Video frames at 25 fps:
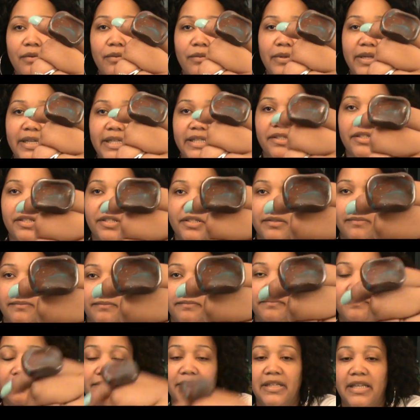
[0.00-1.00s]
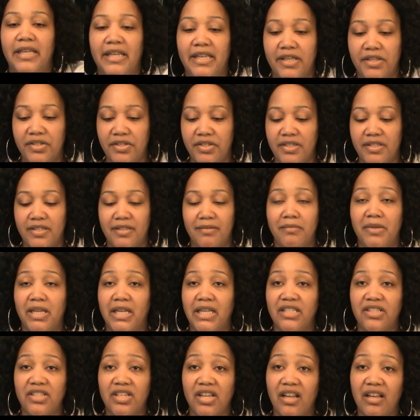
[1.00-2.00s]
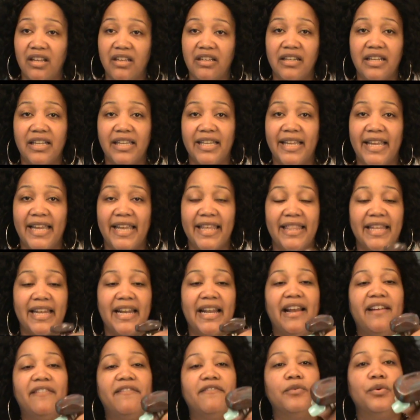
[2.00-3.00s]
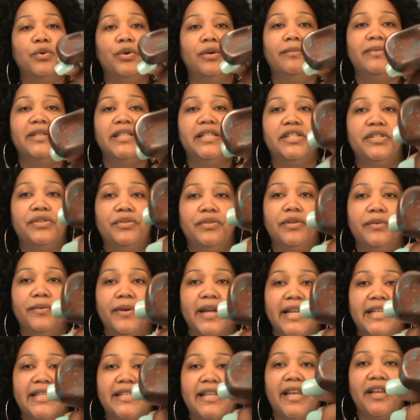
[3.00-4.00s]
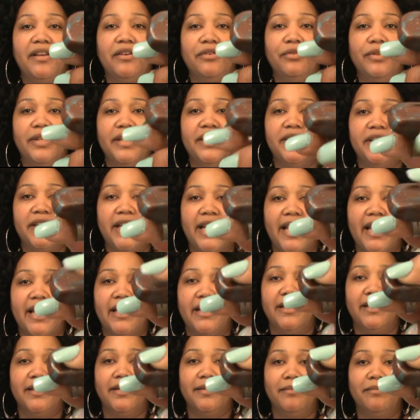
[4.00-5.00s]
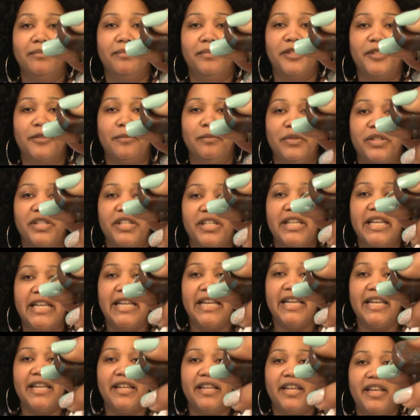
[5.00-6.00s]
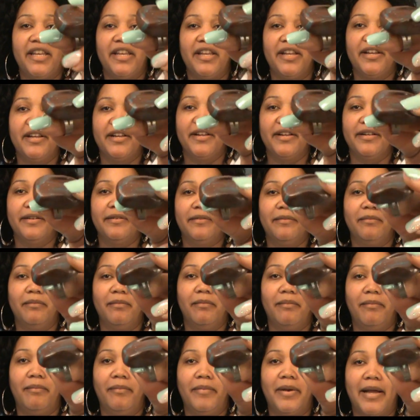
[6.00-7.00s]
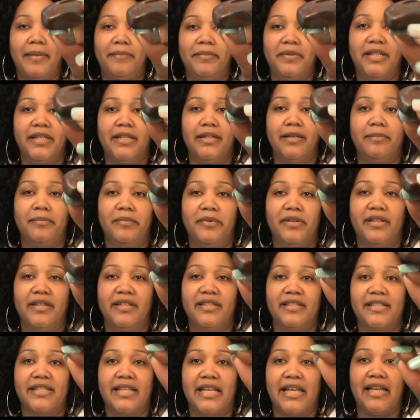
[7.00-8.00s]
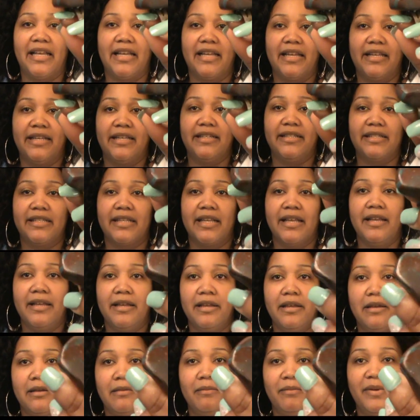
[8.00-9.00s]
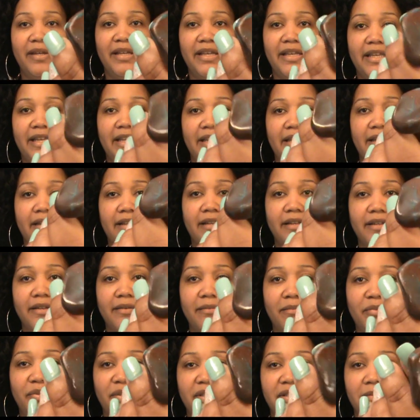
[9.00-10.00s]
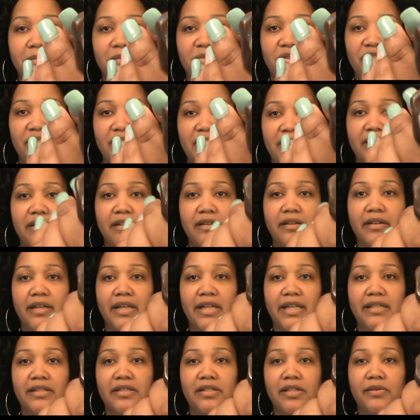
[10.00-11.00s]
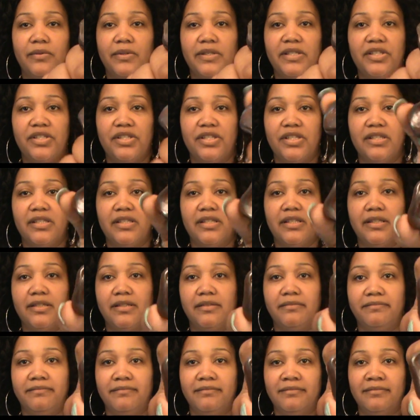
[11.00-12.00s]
which is just a big chunk of clay that I formed into a rectangle and kind of smushed it in here and popped it up on the sides. But yeah, put some sheen on it. So it's just a